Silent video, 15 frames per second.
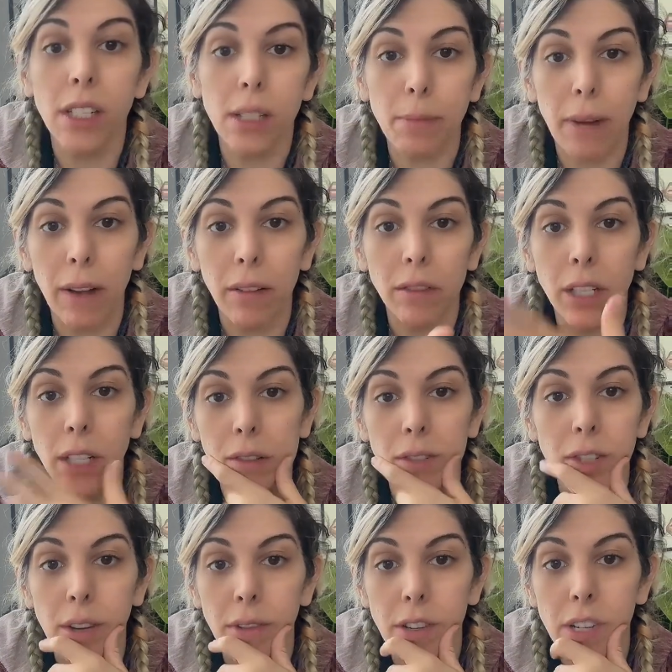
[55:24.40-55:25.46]
Because it's about,
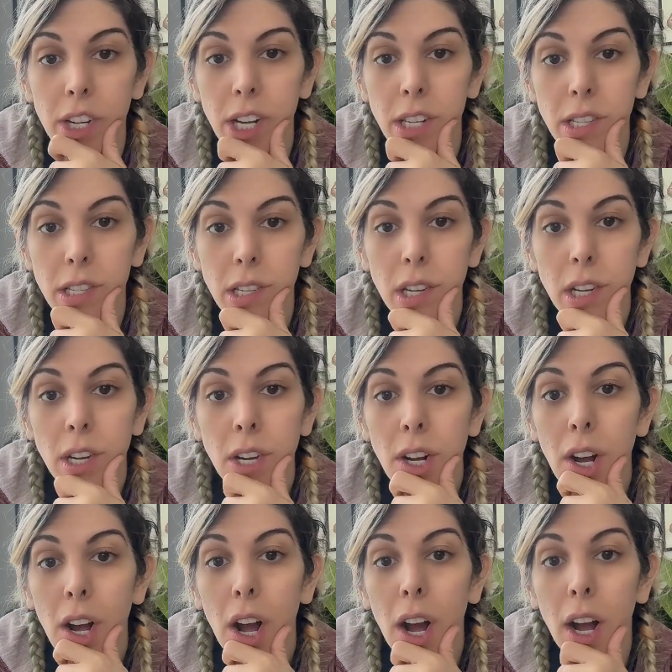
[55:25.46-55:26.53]
you know, suffragettes,
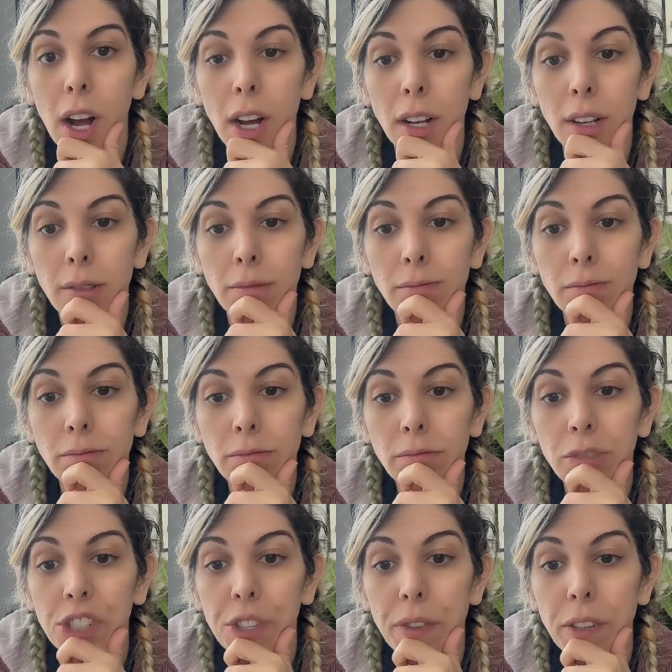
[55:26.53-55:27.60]

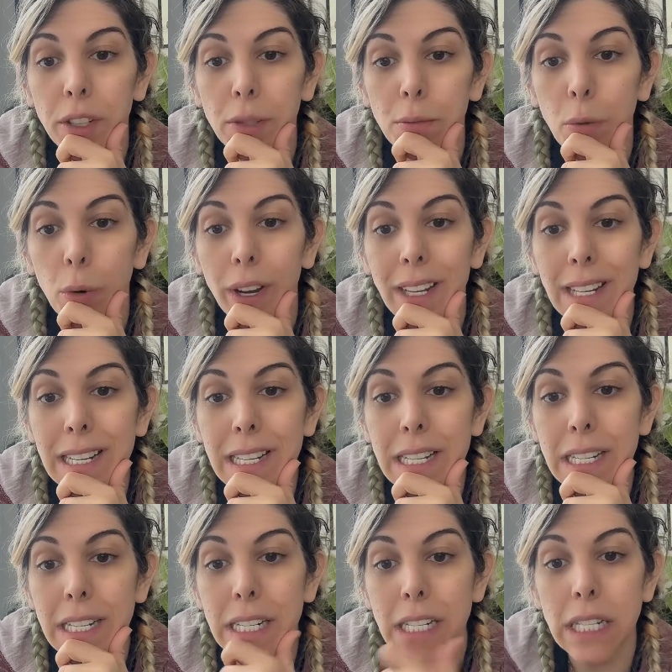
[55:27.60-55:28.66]
um, which feels
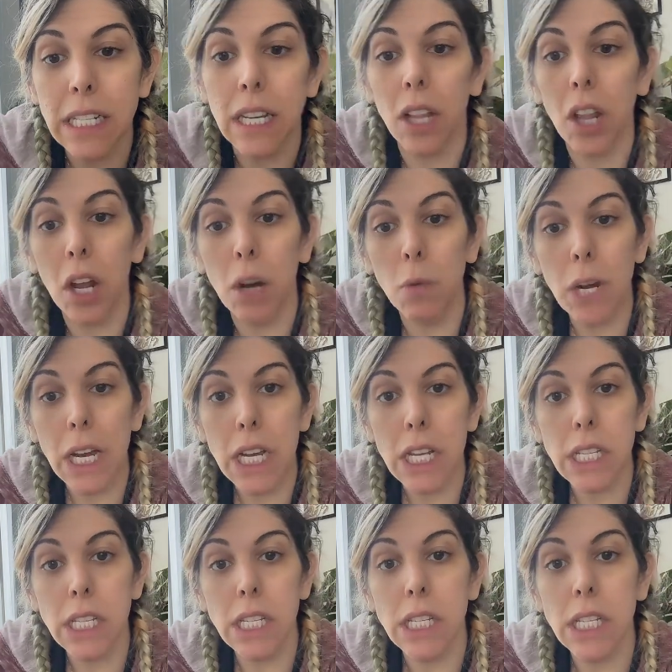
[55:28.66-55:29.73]
poignant in a lot
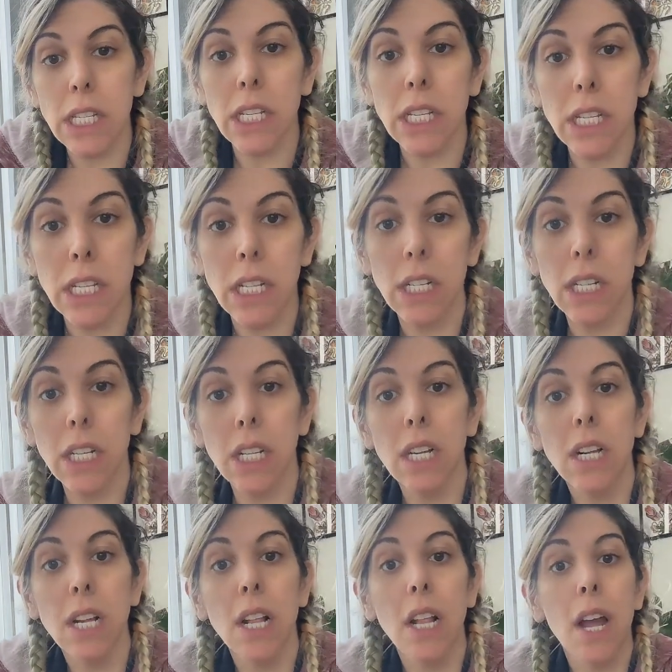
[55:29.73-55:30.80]
of ways.
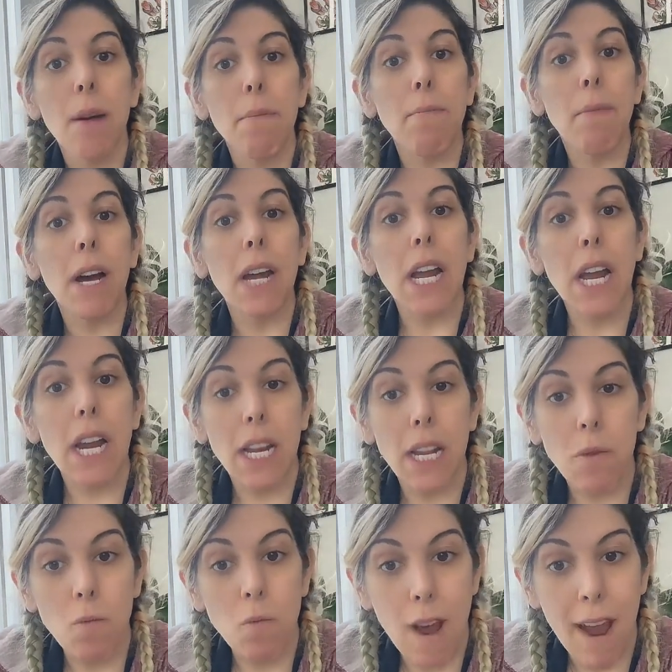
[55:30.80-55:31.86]
But
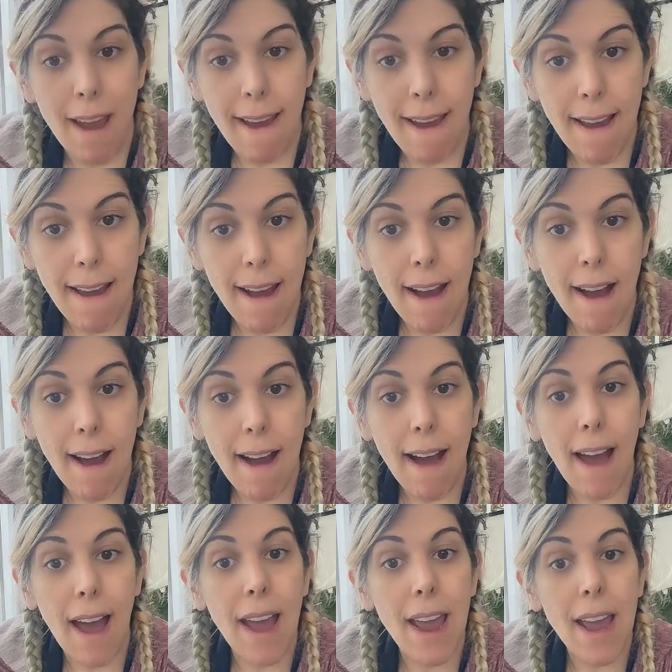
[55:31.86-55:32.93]
anyway,
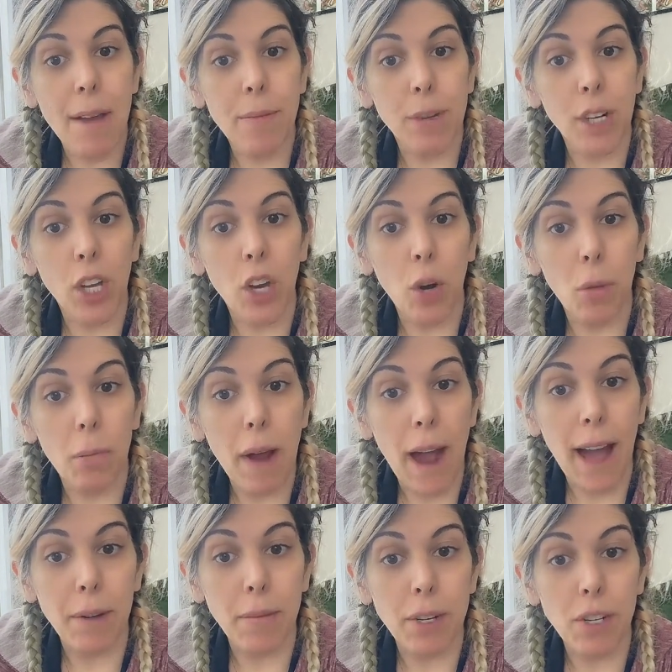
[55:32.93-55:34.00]
I am going to
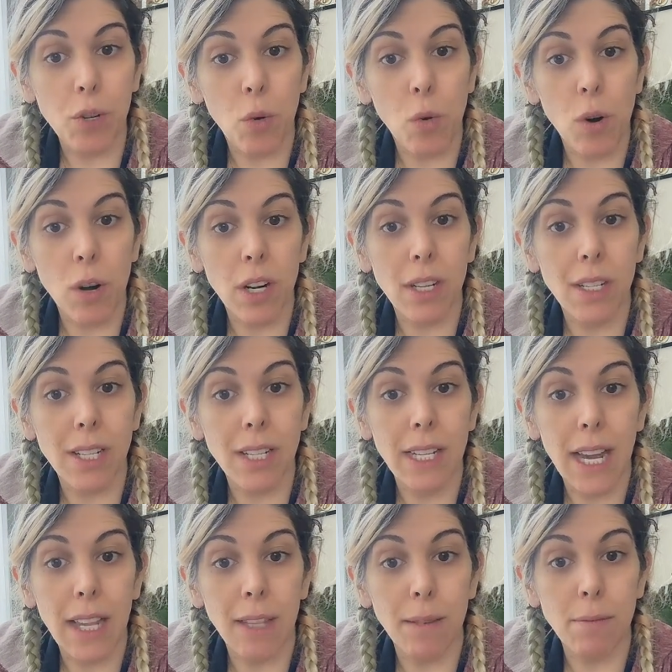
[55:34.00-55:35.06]
go pack a bunch of
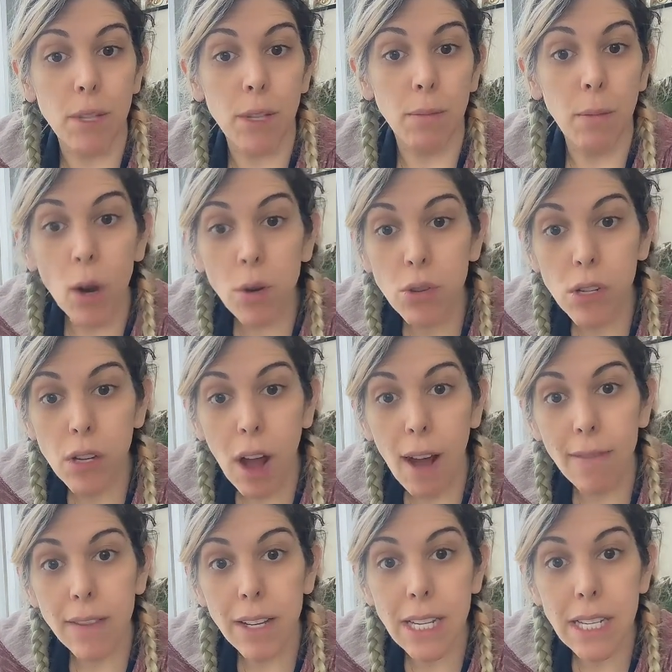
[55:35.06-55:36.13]
orders and take them to the
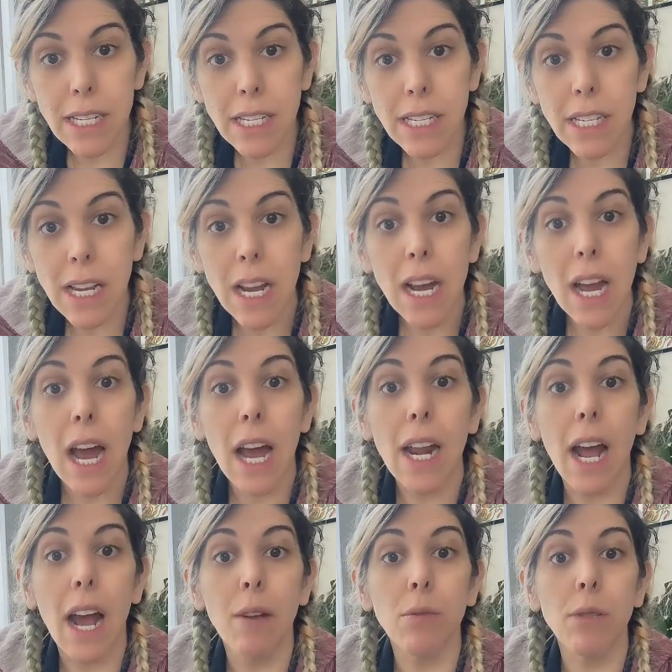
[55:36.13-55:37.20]
post office
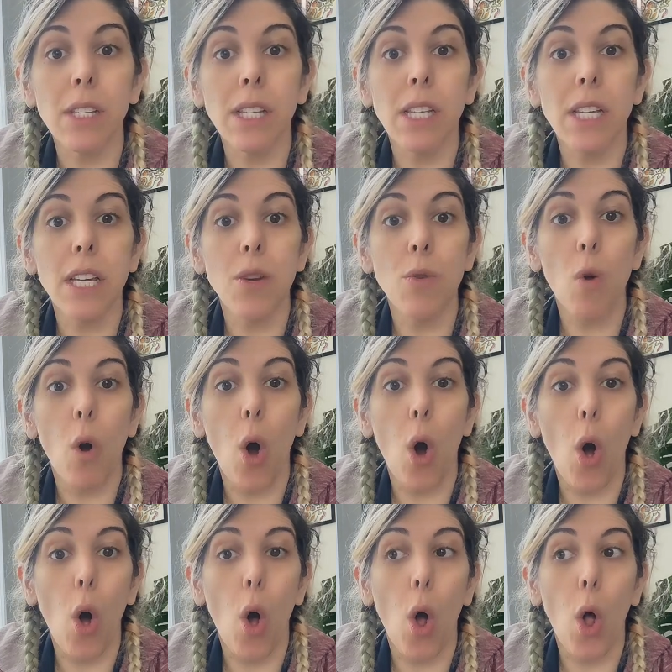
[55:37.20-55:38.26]
and I will see
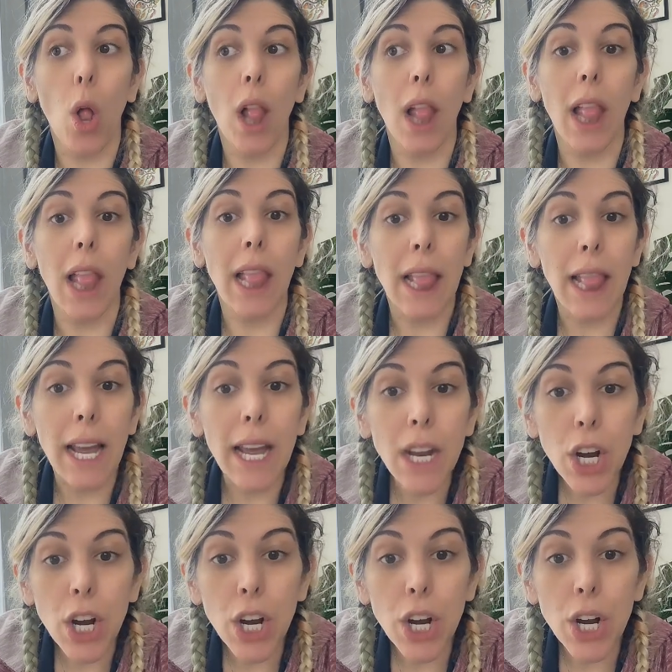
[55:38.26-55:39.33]
you all
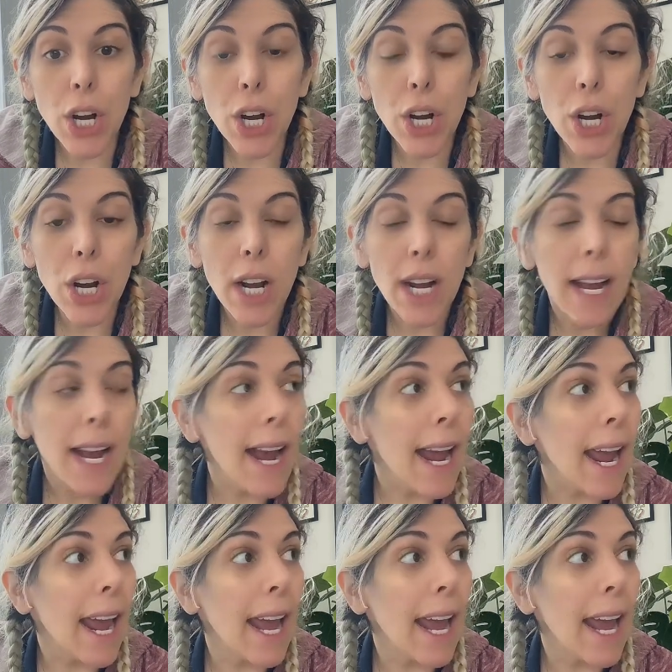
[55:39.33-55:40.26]
later.